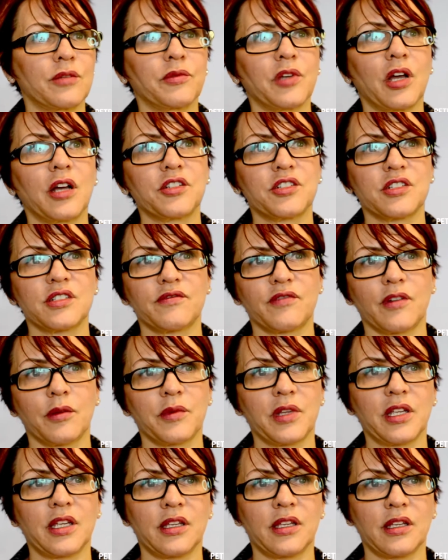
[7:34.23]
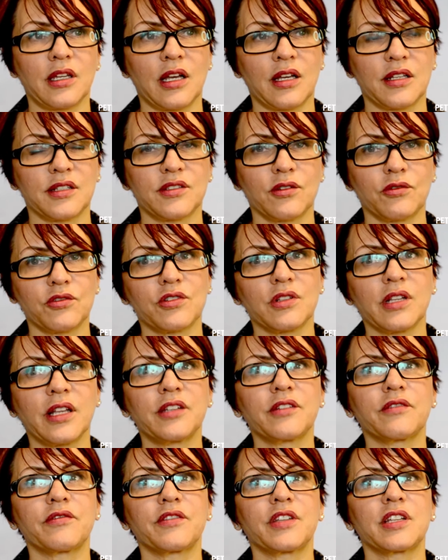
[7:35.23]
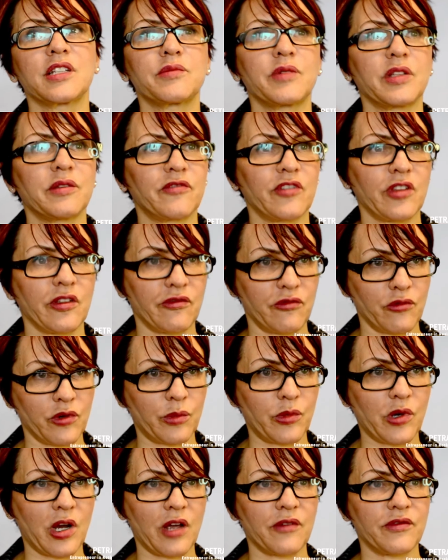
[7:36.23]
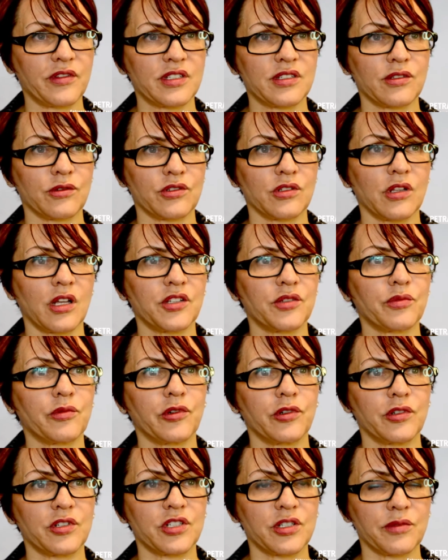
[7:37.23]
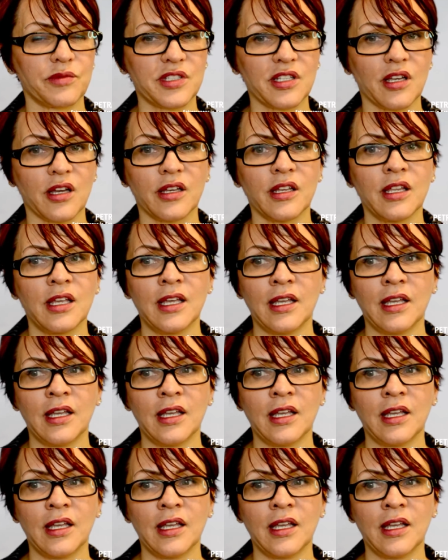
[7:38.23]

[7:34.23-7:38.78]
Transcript: not just from the uh, social end of things, but for the for profit social entrepreneurship side.